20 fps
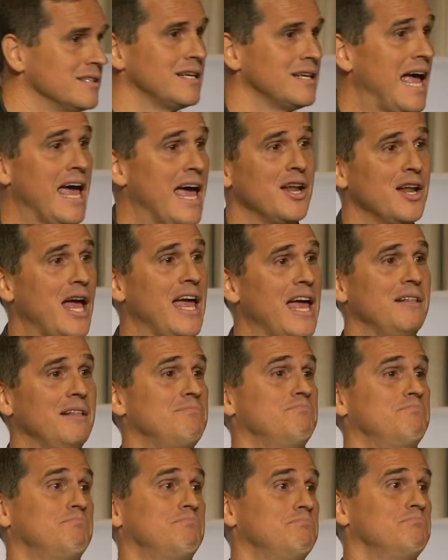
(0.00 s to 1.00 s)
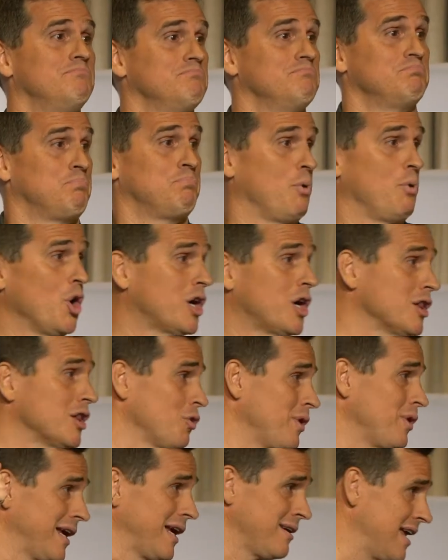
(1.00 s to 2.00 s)
and
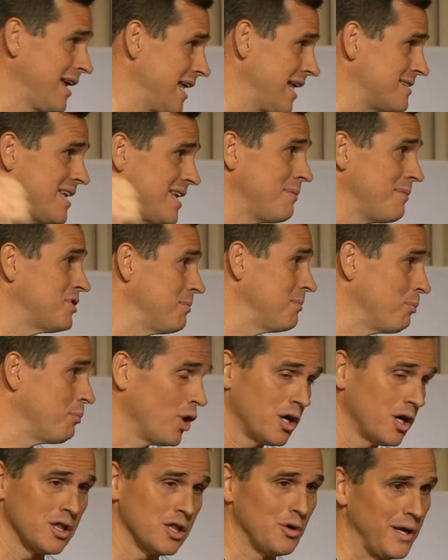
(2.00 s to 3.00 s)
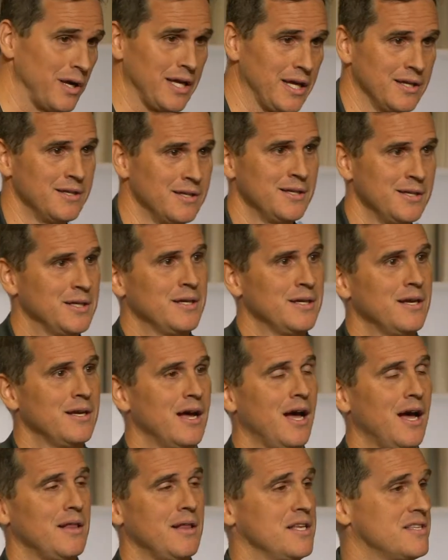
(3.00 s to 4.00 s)
burglary, an attempted burglary.
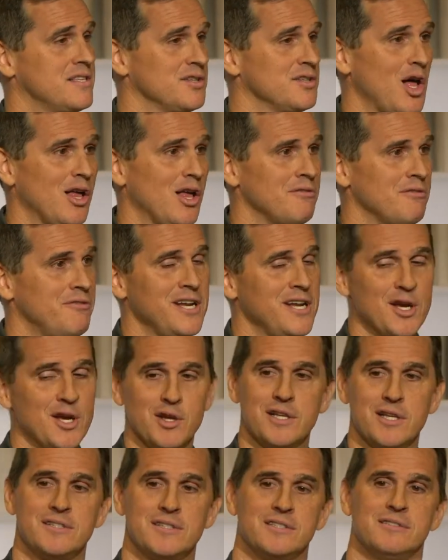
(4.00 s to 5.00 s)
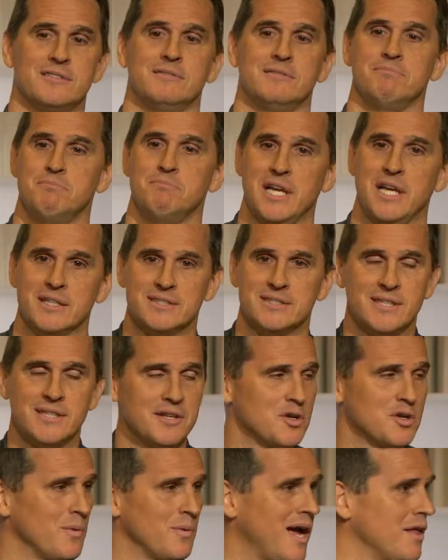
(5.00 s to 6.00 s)
This is all on video that's being sent
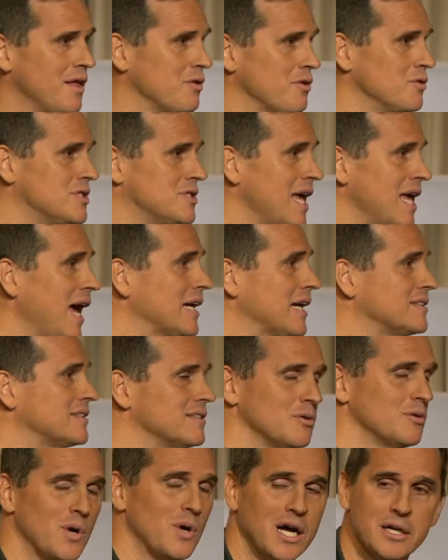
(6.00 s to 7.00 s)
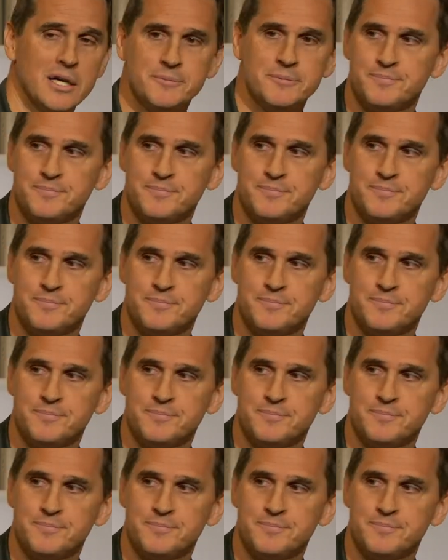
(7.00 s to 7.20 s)
around through text. Well,